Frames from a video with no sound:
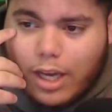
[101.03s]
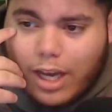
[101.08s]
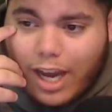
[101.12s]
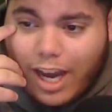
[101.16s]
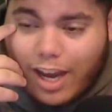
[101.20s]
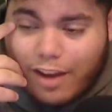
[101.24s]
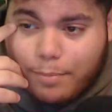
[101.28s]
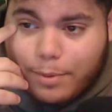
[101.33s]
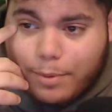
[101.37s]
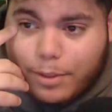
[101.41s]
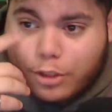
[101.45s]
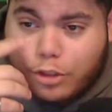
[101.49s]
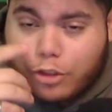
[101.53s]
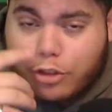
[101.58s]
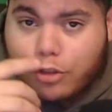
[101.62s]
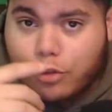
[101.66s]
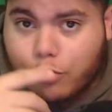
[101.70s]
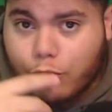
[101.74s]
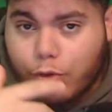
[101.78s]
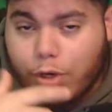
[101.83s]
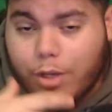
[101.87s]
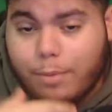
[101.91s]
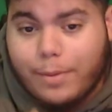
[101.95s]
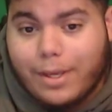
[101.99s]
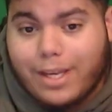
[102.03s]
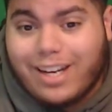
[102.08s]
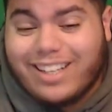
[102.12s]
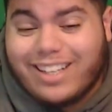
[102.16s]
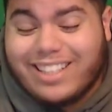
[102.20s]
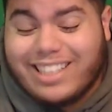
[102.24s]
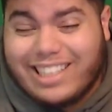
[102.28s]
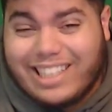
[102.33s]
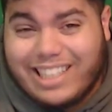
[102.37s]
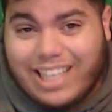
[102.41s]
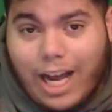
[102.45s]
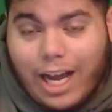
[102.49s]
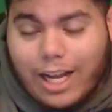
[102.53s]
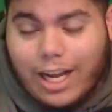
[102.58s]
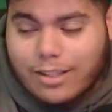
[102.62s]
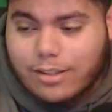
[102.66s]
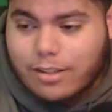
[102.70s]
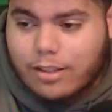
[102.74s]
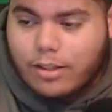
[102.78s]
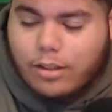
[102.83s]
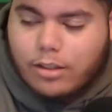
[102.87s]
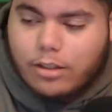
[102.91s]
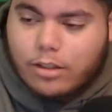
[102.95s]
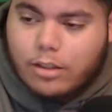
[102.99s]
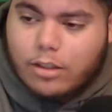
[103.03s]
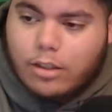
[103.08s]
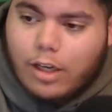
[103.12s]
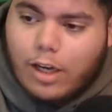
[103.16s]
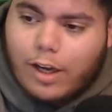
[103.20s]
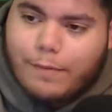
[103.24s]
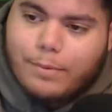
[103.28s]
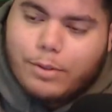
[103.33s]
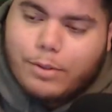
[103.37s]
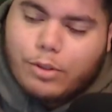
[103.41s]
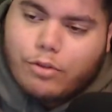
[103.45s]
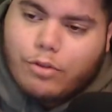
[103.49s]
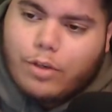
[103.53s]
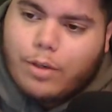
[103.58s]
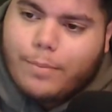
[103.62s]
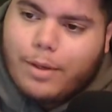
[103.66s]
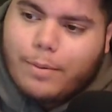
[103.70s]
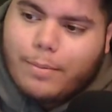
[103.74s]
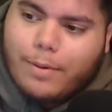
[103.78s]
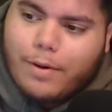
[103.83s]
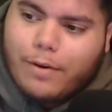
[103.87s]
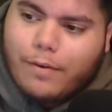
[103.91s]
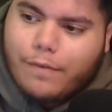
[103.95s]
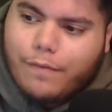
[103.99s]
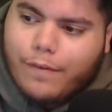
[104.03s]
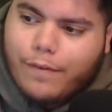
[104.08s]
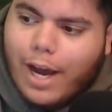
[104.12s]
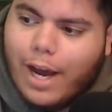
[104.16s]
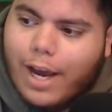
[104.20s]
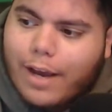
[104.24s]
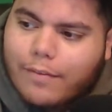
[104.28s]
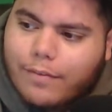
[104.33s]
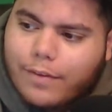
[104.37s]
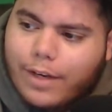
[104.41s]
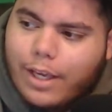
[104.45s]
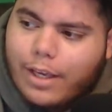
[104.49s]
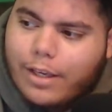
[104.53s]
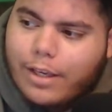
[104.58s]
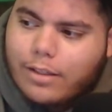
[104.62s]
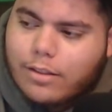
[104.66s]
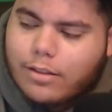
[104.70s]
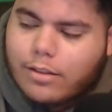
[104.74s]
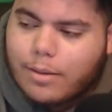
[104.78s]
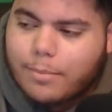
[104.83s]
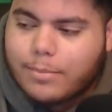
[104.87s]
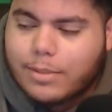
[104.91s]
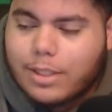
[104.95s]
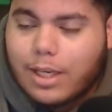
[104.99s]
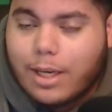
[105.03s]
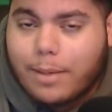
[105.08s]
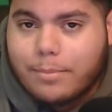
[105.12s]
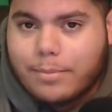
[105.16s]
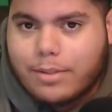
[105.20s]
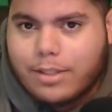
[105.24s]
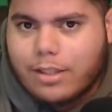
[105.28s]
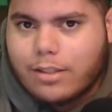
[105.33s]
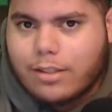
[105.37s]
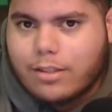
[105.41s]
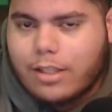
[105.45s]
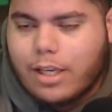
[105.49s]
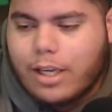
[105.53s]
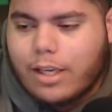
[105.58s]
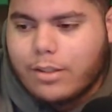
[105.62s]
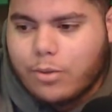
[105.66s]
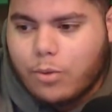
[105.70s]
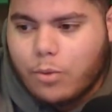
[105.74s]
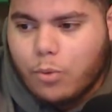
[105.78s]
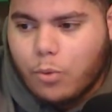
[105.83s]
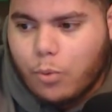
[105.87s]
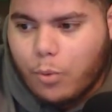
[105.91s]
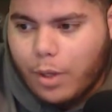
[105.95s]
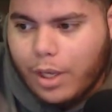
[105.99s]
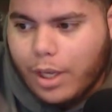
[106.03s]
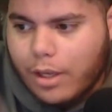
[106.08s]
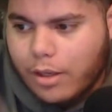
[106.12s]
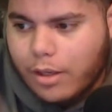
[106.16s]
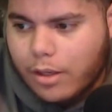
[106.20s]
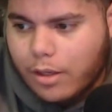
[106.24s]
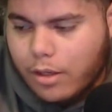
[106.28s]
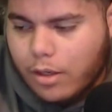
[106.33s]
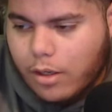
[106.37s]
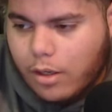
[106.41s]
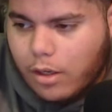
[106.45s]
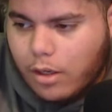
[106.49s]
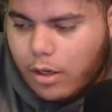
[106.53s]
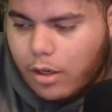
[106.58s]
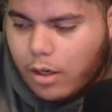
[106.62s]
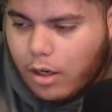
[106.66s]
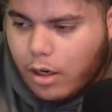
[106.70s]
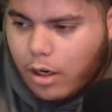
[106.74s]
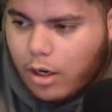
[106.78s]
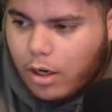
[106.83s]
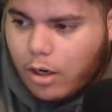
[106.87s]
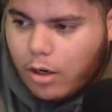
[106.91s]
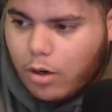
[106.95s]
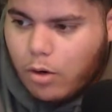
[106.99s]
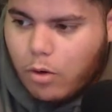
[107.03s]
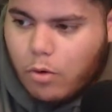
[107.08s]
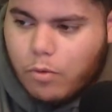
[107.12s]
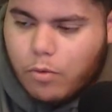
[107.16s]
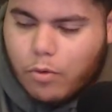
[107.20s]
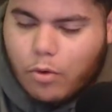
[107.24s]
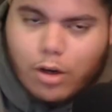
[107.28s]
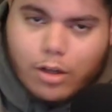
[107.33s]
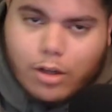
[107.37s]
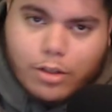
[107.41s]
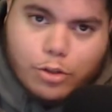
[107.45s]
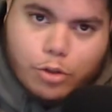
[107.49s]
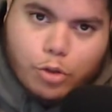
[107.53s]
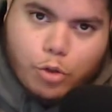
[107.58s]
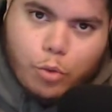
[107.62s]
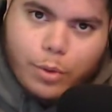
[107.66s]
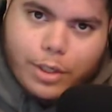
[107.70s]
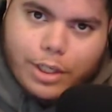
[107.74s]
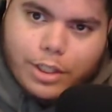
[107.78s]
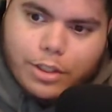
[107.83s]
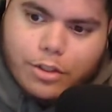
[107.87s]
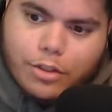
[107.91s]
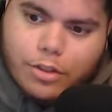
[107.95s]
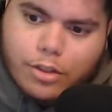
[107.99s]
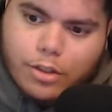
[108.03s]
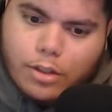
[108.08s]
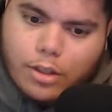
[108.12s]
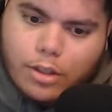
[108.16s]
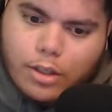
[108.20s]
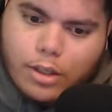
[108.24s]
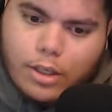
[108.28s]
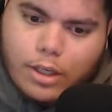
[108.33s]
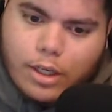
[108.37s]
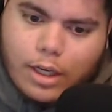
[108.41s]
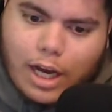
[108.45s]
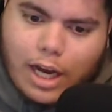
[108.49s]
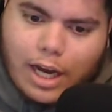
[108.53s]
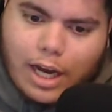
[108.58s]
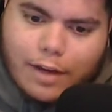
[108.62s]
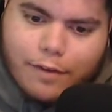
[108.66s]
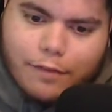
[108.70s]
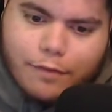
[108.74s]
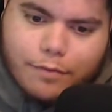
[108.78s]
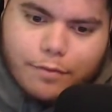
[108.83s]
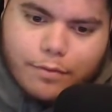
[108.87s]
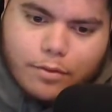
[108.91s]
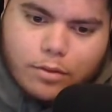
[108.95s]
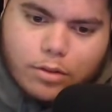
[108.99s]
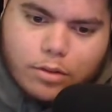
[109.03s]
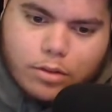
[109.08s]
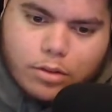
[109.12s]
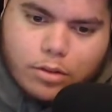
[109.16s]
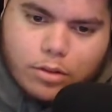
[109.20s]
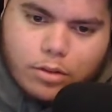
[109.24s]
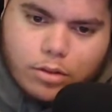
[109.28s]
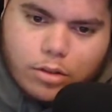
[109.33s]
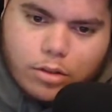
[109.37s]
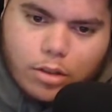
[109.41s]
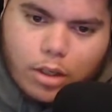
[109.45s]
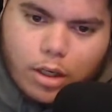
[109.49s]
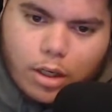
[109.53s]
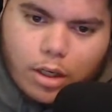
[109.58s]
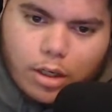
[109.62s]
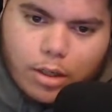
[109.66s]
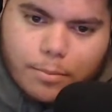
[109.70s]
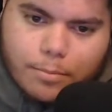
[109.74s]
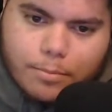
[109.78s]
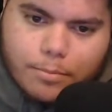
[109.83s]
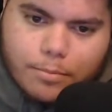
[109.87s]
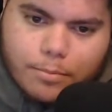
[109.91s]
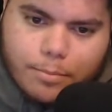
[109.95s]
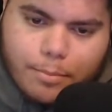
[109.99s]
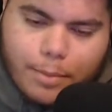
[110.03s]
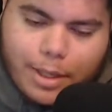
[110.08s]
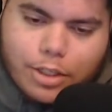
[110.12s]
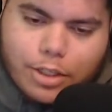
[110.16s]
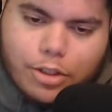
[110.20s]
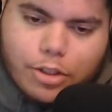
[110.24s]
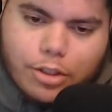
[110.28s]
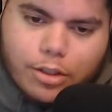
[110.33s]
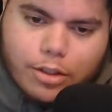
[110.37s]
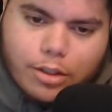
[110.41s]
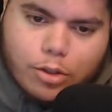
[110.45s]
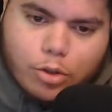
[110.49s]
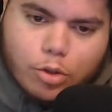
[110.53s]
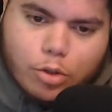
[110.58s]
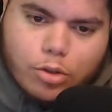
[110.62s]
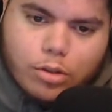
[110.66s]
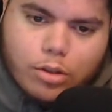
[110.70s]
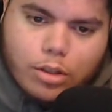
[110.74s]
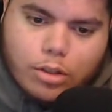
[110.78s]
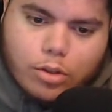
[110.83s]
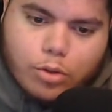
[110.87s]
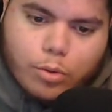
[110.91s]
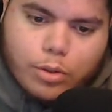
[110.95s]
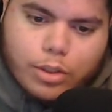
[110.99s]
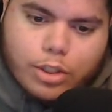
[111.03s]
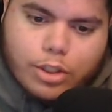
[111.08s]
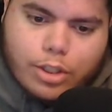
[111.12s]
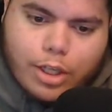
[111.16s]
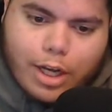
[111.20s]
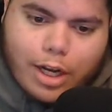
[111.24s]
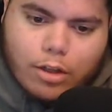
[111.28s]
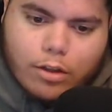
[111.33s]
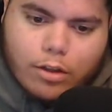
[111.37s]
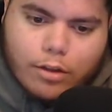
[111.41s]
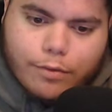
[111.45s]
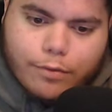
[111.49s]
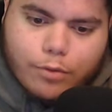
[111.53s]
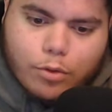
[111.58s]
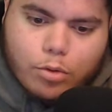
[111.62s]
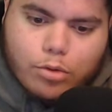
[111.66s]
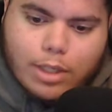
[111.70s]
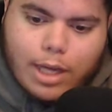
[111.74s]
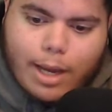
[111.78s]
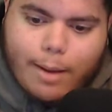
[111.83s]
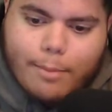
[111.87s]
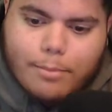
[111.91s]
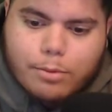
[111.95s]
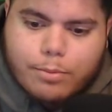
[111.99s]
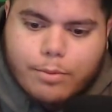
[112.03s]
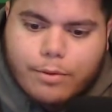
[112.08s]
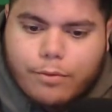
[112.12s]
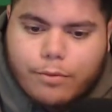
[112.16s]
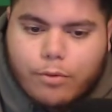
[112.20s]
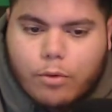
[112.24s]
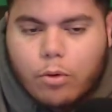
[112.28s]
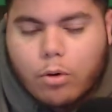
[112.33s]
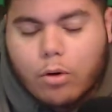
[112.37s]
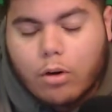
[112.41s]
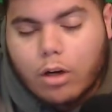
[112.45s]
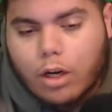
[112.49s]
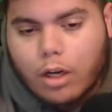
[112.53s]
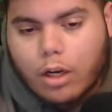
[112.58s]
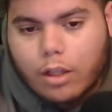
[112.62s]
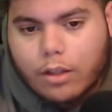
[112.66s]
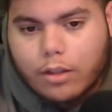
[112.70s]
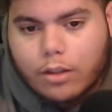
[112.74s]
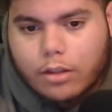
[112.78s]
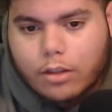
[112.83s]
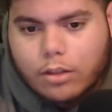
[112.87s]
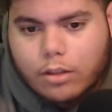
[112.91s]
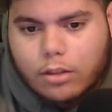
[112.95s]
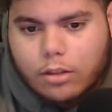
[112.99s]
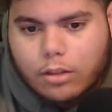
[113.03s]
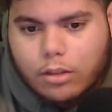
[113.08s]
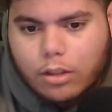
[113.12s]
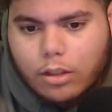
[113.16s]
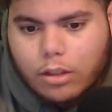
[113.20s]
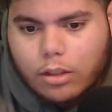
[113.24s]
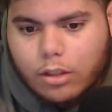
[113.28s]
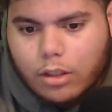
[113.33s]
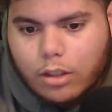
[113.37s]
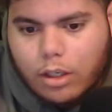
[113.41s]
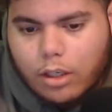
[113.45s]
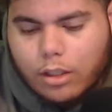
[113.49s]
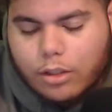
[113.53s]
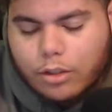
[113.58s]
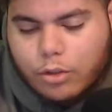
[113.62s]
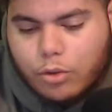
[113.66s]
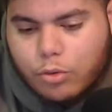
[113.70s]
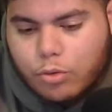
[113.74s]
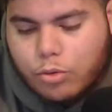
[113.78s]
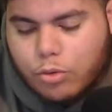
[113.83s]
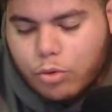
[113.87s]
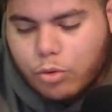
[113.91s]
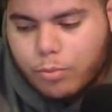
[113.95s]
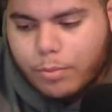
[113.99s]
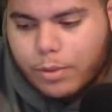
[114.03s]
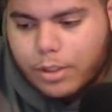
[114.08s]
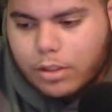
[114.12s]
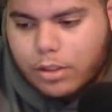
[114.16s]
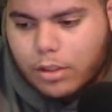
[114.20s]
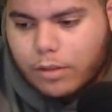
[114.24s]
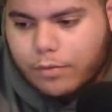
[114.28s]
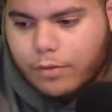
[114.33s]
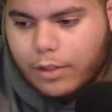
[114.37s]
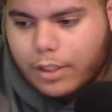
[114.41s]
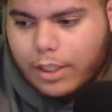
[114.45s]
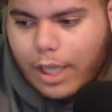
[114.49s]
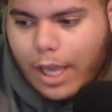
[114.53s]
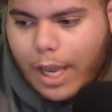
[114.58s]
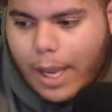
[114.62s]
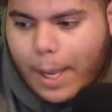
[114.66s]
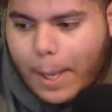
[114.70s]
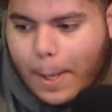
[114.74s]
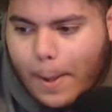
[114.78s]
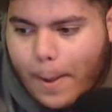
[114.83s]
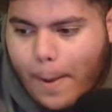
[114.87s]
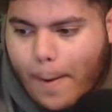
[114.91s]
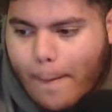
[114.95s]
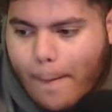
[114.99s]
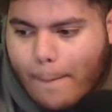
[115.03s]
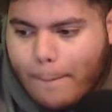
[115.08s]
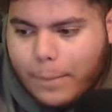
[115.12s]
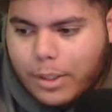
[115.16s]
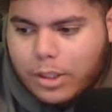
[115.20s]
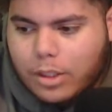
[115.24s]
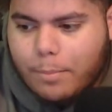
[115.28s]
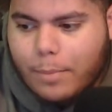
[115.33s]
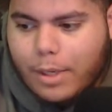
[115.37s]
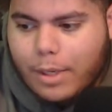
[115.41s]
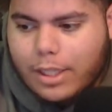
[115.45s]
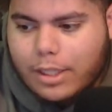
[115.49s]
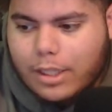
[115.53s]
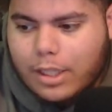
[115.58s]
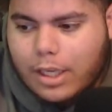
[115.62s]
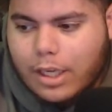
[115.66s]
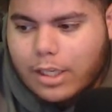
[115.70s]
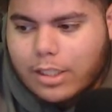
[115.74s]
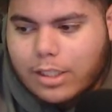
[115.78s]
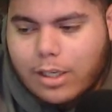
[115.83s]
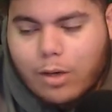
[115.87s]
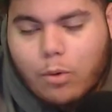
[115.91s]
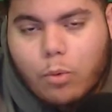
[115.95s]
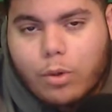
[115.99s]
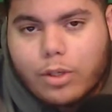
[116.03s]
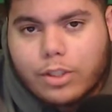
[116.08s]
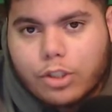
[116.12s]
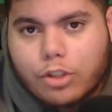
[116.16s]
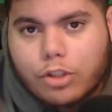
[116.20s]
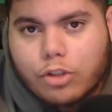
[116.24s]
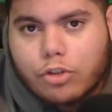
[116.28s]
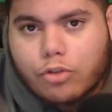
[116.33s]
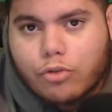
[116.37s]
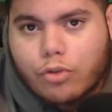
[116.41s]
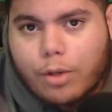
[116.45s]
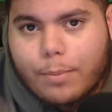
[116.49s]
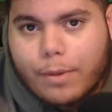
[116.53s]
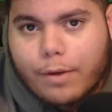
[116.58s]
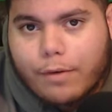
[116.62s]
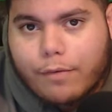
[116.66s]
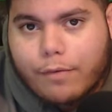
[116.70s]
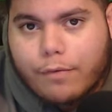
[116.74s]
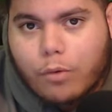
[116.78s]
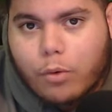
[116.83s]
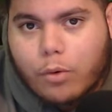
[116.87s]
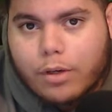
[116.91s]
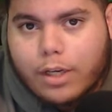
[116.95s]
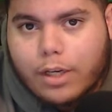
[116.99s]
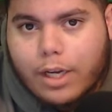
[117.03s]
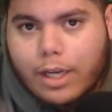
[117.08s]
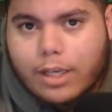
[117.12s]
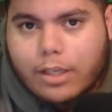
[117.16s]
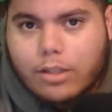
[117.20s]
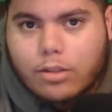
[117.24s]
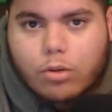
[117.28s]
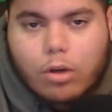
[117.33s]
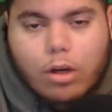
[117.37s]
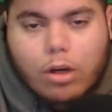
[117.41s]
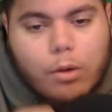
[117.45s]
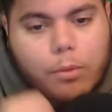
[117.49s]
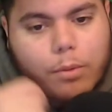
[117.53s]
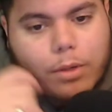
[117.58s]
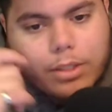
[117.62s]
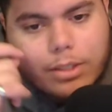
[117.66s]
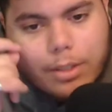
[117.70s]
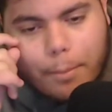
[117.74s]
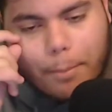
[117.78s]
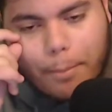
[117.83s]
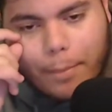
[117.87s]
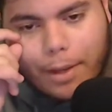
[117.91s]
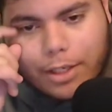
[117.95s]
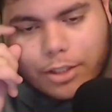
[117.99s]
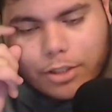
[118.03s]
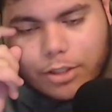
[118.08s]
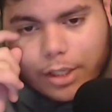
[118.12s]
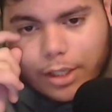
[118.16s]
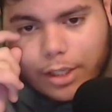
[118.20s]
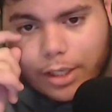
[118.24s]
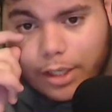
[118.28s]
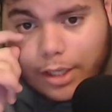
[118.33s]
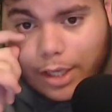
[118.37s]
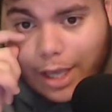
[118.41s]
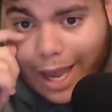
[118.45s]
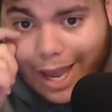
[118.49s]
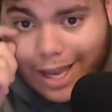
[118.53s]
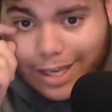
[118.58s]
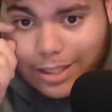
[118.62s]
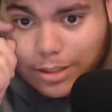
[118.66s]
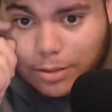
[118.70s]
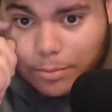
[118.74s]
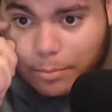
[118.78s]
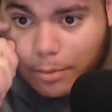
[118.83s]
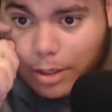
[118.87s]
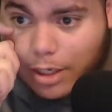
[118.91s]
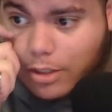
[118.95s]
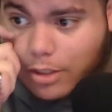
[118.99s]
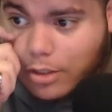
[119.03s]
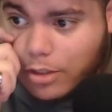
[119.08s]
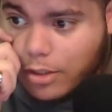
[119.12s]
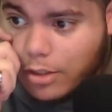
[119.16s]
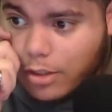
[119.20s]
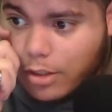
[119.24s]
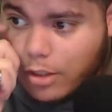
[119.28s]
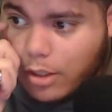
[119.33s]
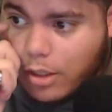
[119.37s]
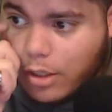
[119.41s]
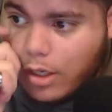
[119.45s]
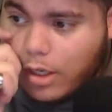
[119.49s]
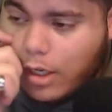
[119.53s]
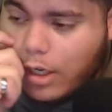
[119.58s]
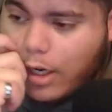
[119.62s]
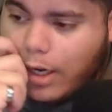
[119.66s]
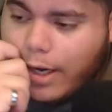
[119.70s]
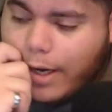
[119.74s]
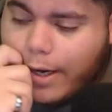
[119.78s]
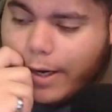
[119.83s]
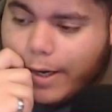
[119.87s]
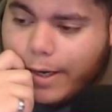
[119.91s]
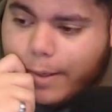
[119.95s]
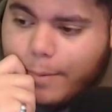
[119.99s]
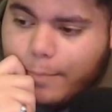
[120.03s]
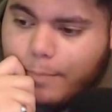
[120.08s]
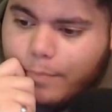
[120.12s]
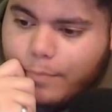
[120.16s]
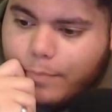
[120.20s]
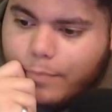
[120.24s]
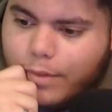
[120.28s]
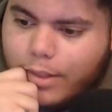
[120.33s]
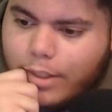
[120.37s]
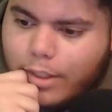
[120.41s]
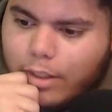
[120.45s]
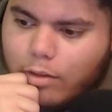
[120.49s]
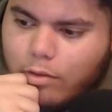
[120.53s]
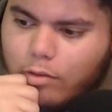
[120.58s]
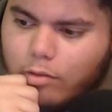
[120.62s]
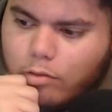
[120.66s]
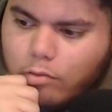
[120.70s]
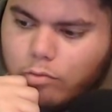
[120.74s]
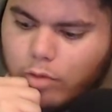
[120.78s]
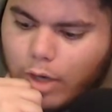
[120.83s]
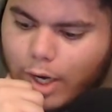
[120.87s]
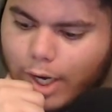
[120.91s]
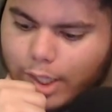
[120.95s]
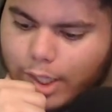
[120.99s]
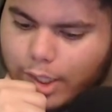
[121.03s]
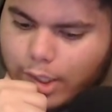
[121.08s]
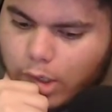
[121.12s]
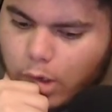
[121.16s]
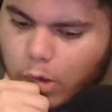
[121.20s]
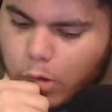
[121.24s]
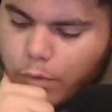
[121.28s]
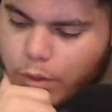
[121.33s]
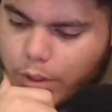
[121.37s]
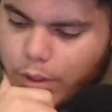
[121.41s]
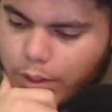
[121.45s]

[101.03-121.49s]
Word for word: I've been streaming a lot. I've been streaming about five days, sometimes six days a week uh, over on Twitch. I've um, mentioned the, the Twitch channel a few times before on uh, on YouTube and stuff like that. But the main thing is I wasn't streaming Fortnite, so I wasn't mentioning it as much. Um, right over